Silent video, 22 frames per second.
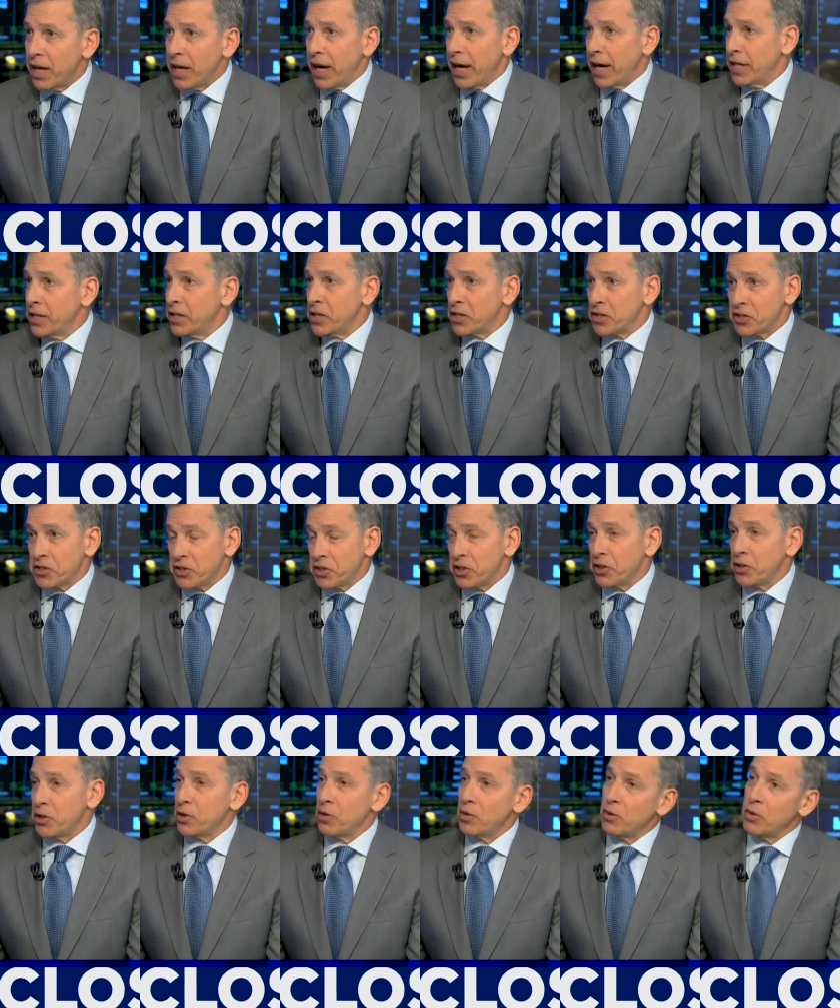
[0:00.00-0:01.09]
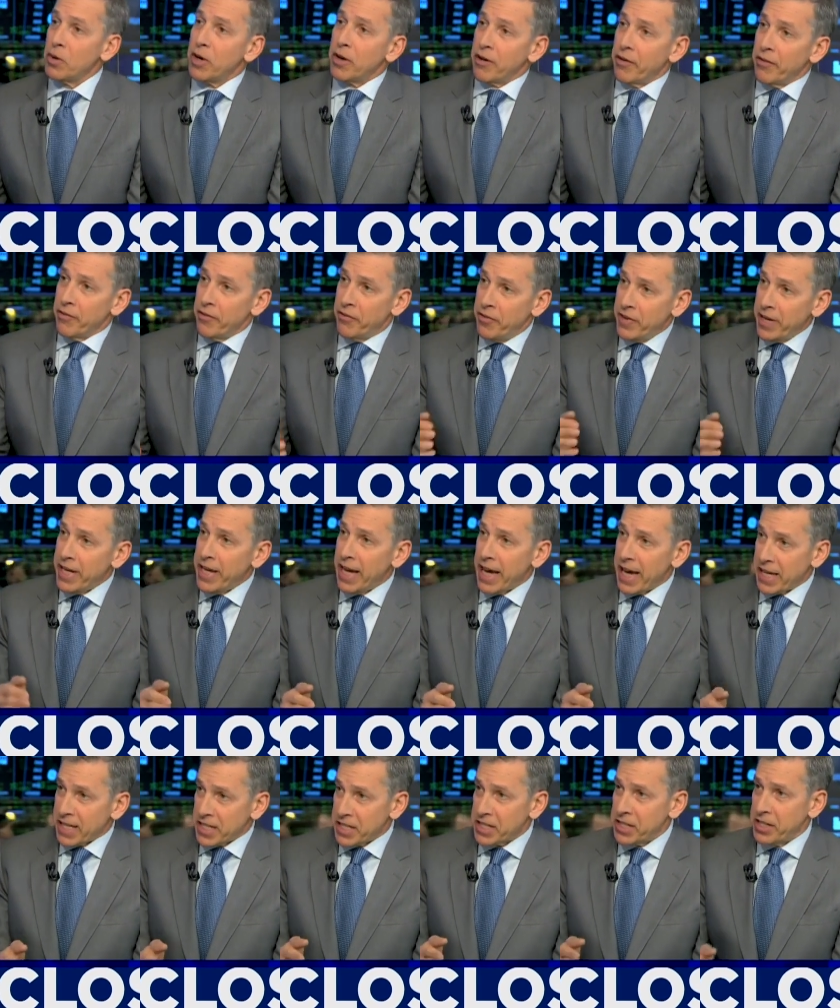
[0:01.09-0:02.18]
And there's two,
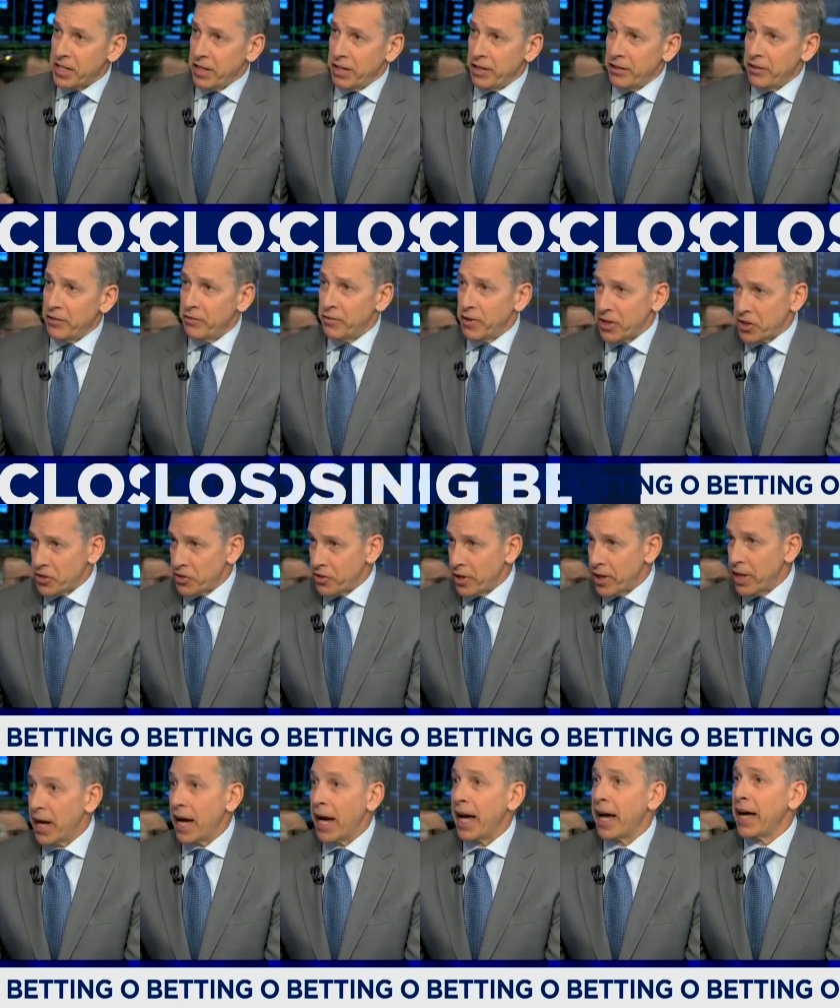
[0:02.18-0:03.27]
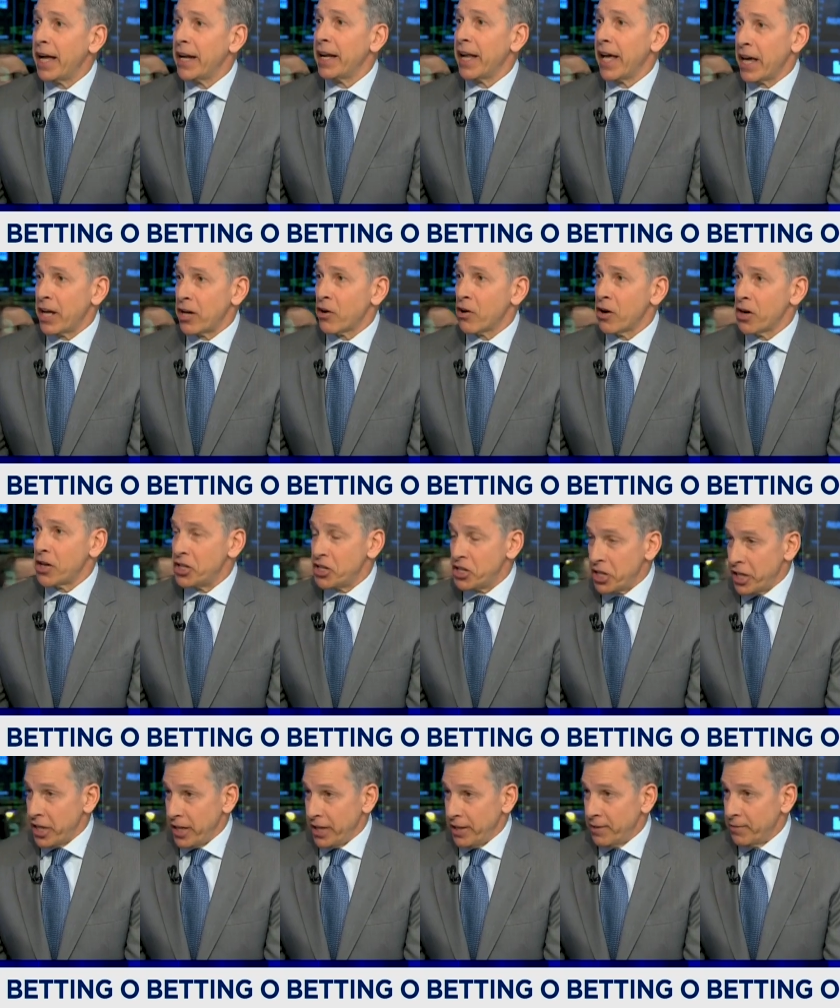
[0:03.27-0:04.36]
VST, Vistra, and
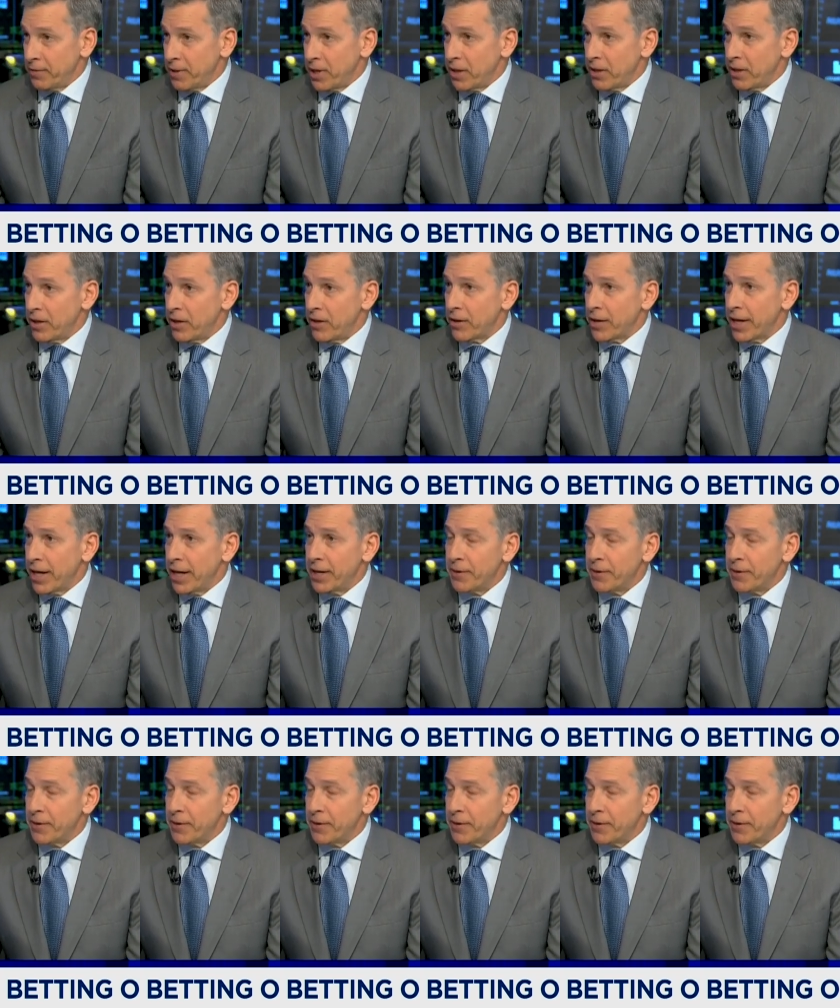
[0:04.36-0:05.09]
NRG. Okay.